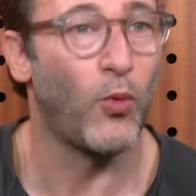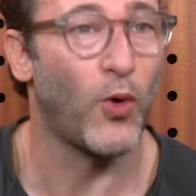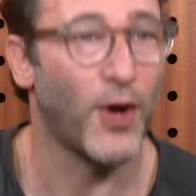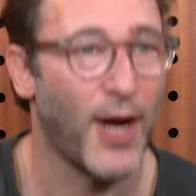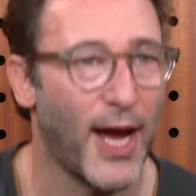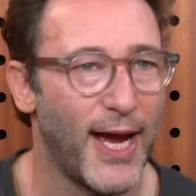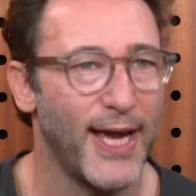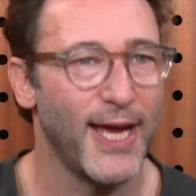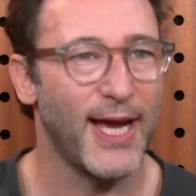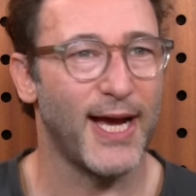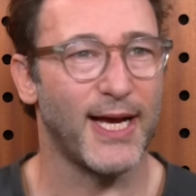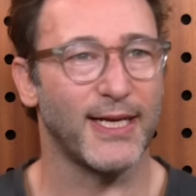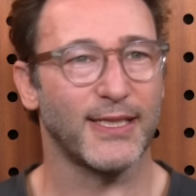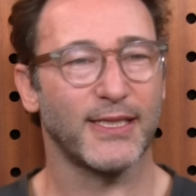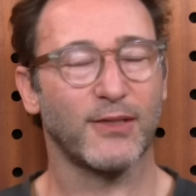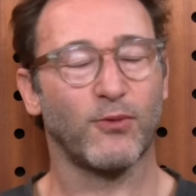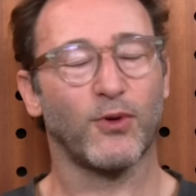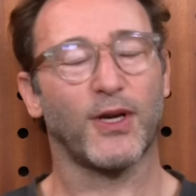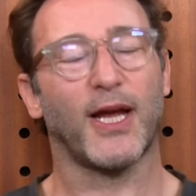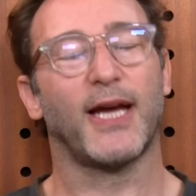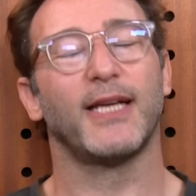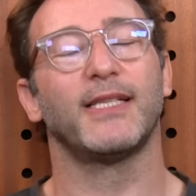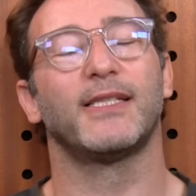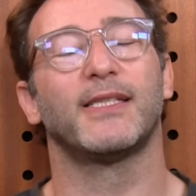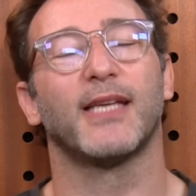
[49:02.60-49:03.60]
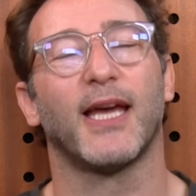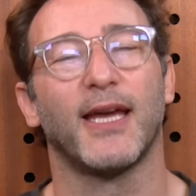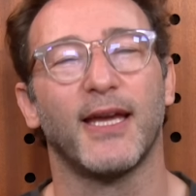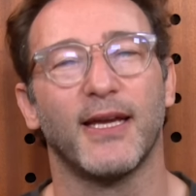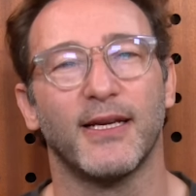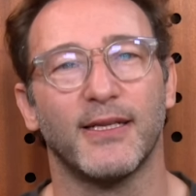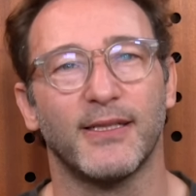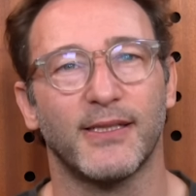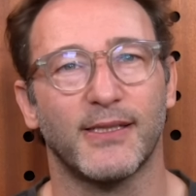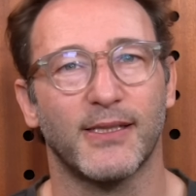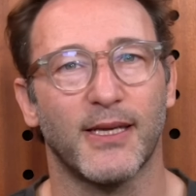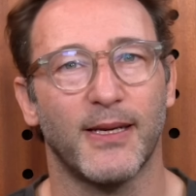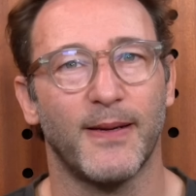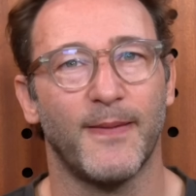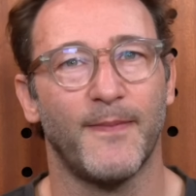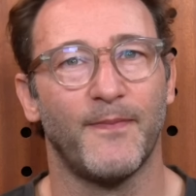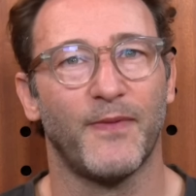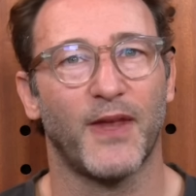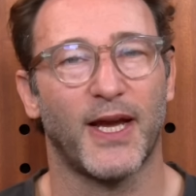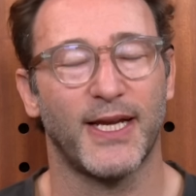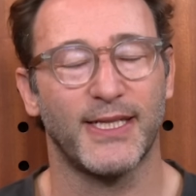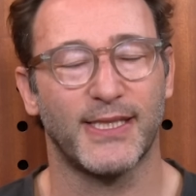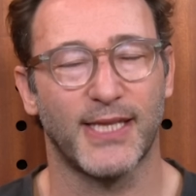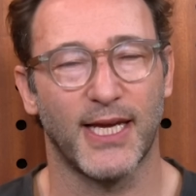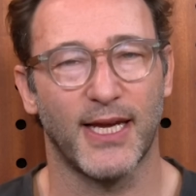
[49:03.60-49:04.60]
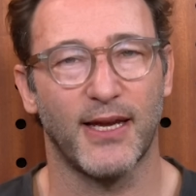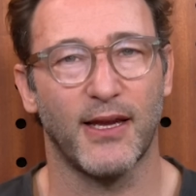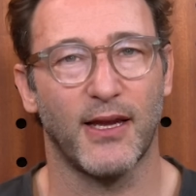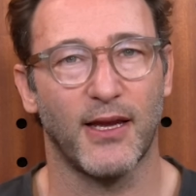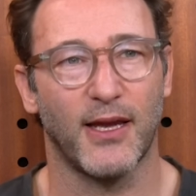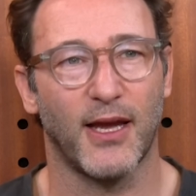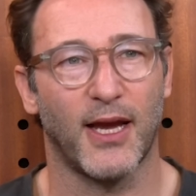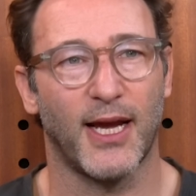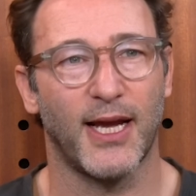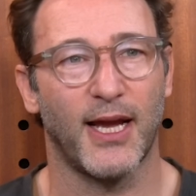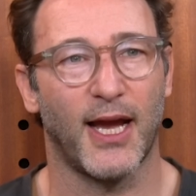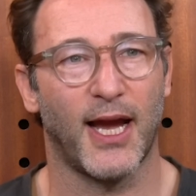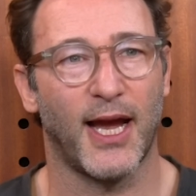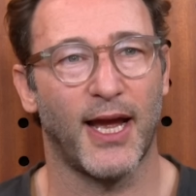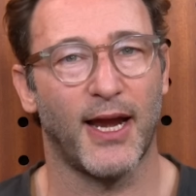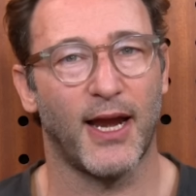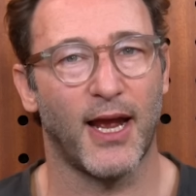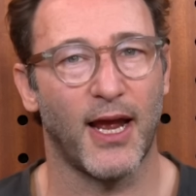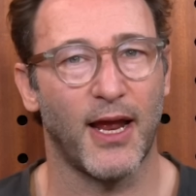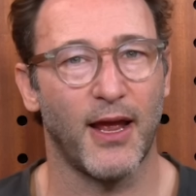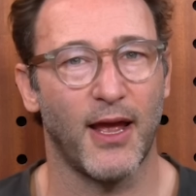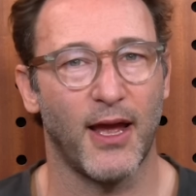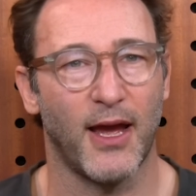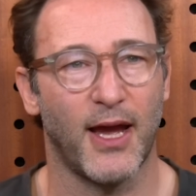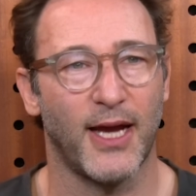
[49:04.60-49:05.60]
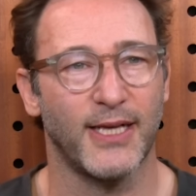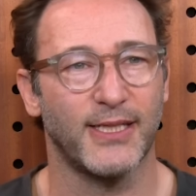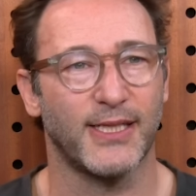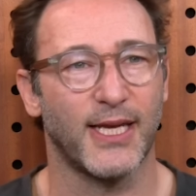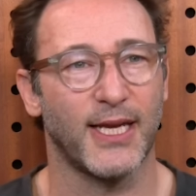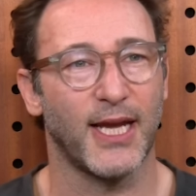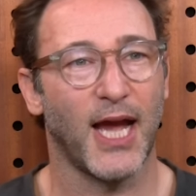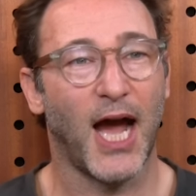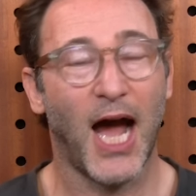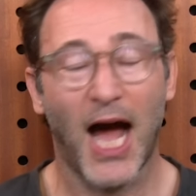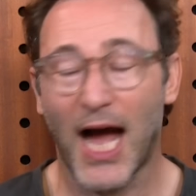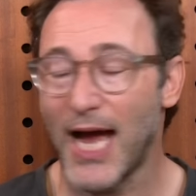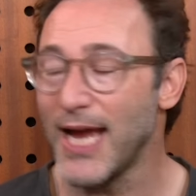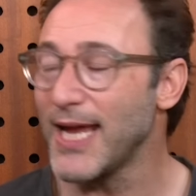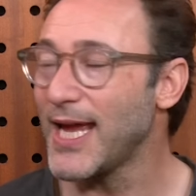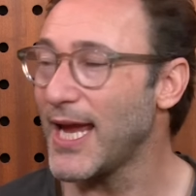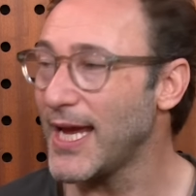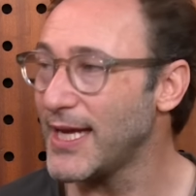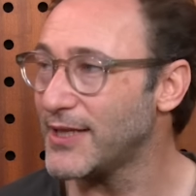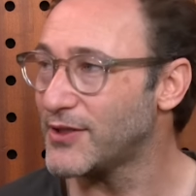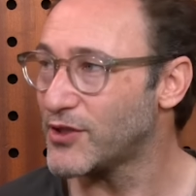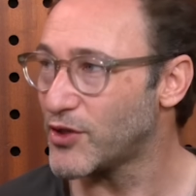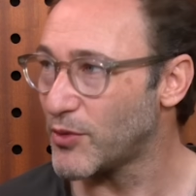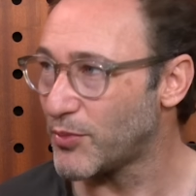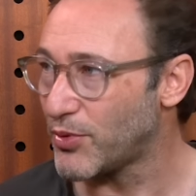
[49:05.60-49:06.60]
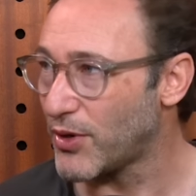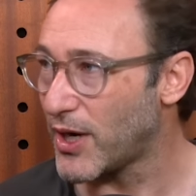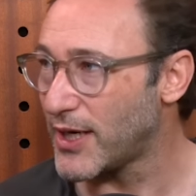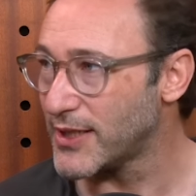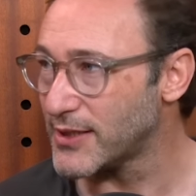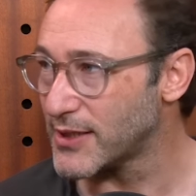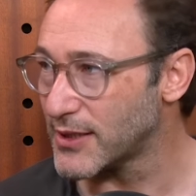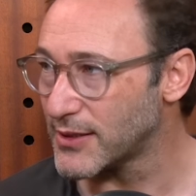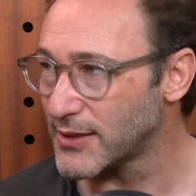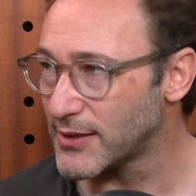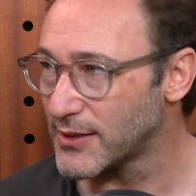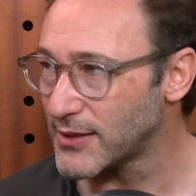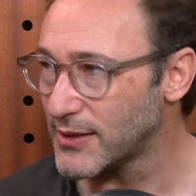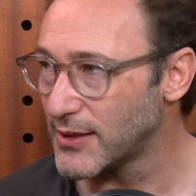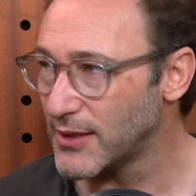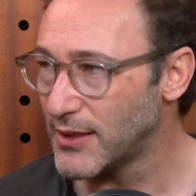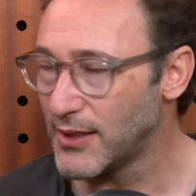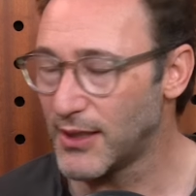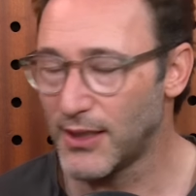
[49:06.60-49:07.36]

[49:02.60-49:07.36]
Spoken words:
what I say is, I say, I hate surprises.